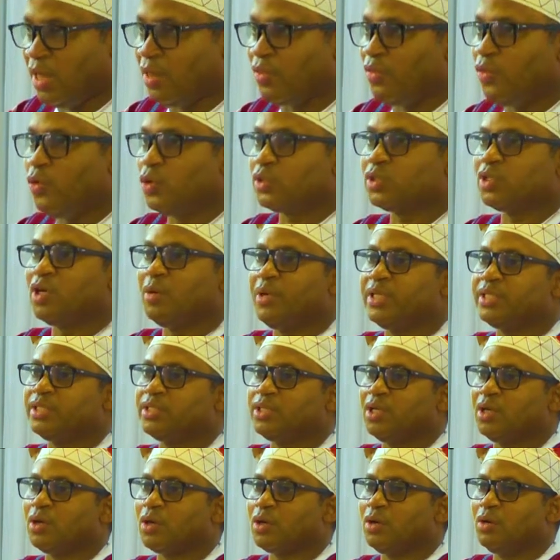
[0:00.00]
Those communities
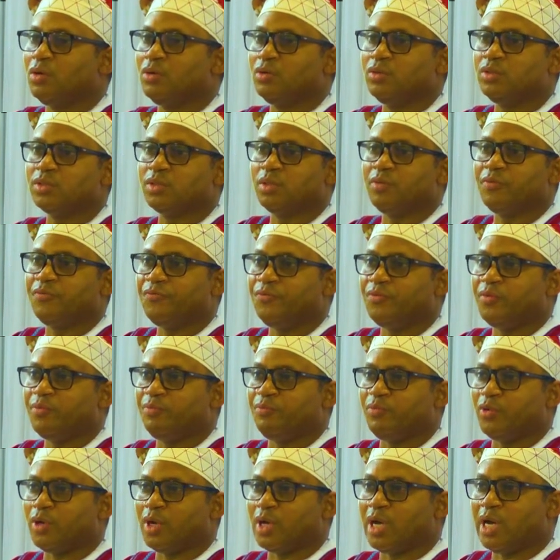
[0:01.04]
include
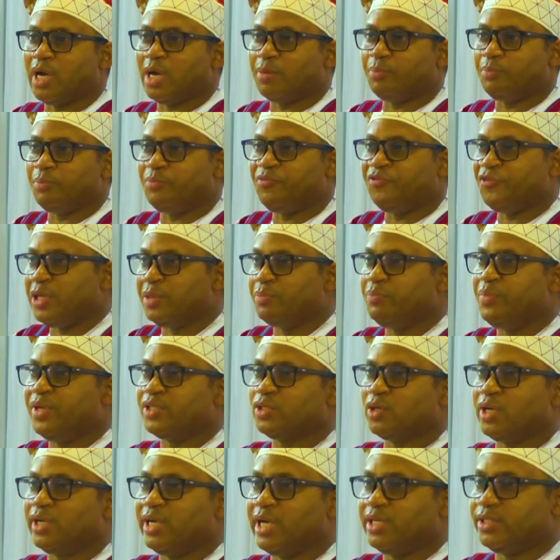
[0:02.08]

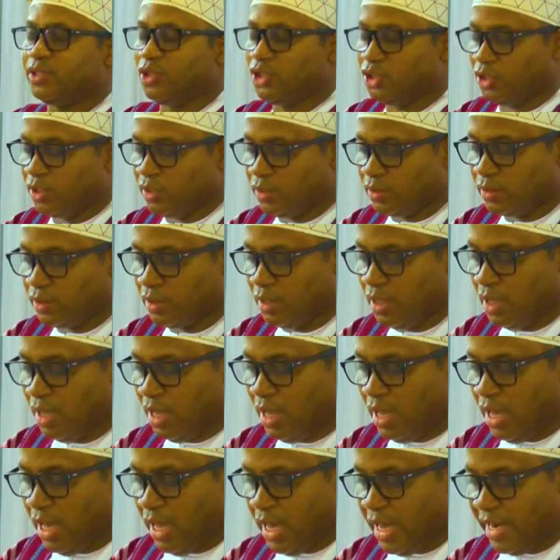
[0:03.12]
faith-based organizations,
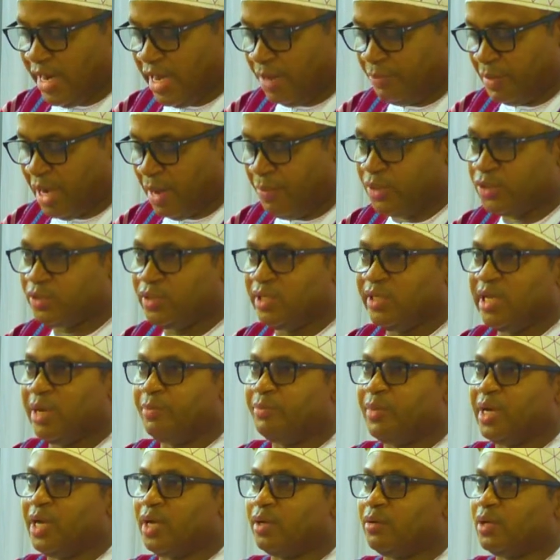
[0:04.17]
and I'm happy today that
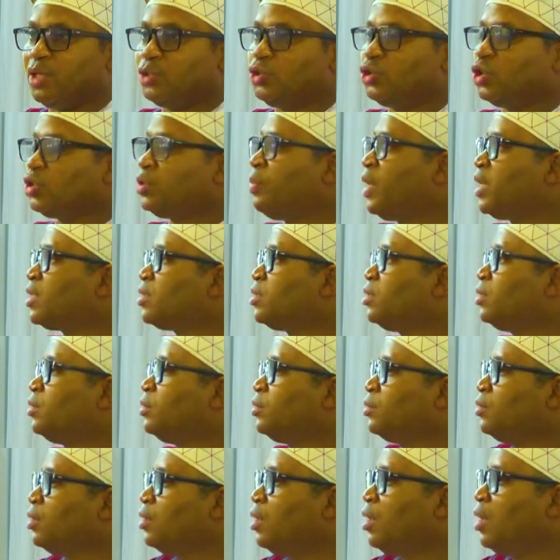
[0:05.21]
my church pastor
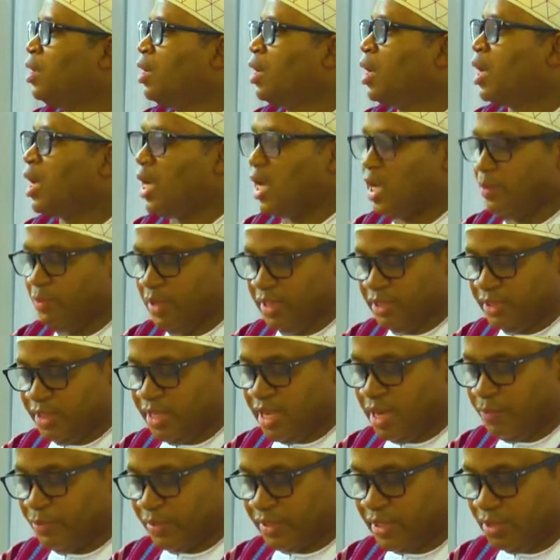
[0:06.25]
is
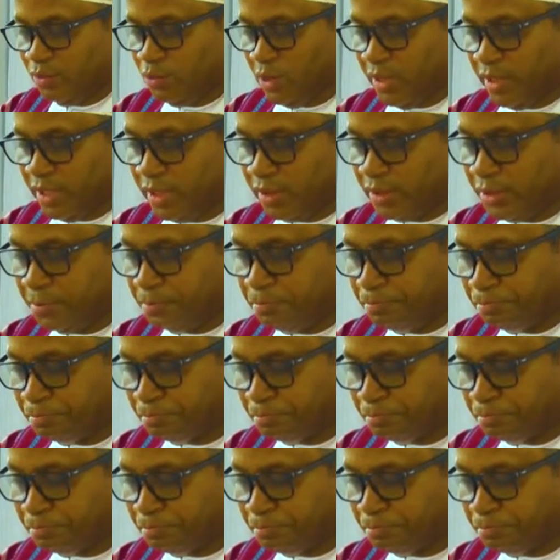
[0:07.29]
here to work with us.